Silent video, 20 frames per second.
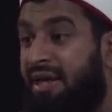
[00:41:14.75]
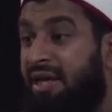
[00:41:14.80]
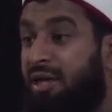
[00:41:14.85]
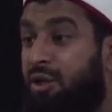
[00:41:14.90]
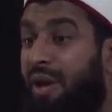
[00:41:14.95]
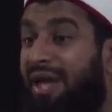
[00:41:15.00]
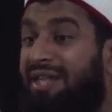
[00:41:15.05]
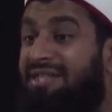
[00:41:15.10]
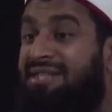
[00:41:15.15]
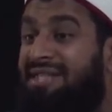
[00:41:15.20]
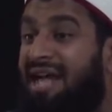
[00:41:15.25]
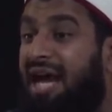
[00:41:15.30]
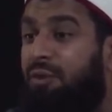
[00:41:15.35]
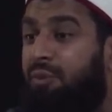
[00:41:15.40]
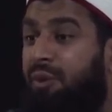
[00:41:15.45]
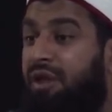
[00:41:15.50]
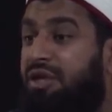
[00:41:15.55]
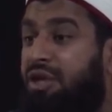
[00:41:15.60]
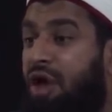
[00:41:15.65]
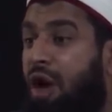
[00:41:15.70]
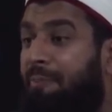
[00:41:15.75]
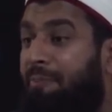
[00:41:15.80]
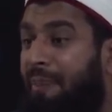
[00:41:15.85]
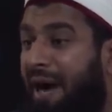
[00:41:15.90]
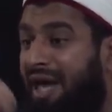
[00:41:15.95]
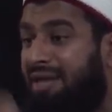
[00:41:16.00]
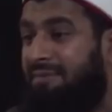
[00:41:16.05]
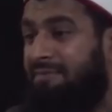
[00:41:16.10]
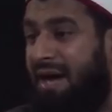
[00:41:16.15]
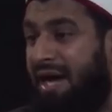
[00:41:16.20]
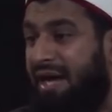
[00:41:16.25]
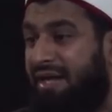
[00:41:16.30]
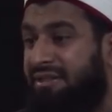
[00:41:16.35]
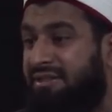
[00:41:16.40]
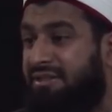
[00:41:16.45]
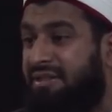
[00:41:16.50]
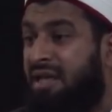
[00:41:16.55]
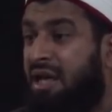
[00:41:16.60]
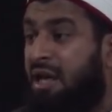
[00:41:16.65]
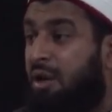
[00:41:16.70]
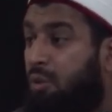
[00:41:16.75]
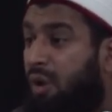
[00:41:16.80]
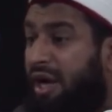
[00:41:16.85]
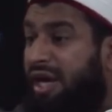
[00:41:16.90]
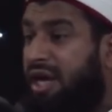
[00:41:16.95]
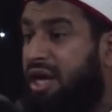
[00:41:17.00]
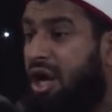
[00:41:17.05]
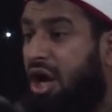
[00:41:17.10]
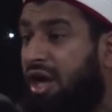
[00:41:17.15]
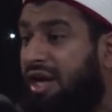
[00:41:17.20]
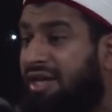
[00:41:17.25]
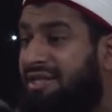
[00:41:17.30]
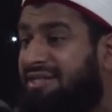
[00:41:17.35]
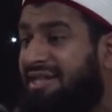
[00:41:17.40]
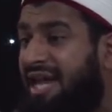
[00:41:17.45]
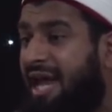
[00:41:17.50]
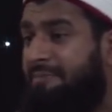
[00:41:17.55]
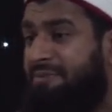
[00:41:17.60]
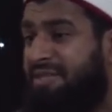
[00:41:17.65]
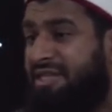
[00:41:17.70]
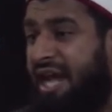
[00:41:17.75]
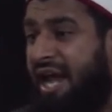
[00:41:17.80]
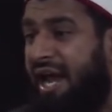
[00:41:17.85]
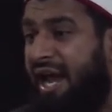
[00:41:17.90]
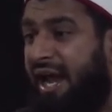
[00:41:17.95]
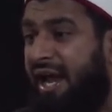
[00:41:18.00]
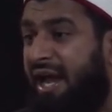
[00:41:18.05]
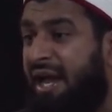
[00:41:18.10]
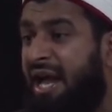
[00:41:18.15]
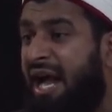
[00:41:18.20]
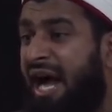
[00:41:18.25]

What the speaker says: You ain't sat with no bad man. What did Aurangzeb say?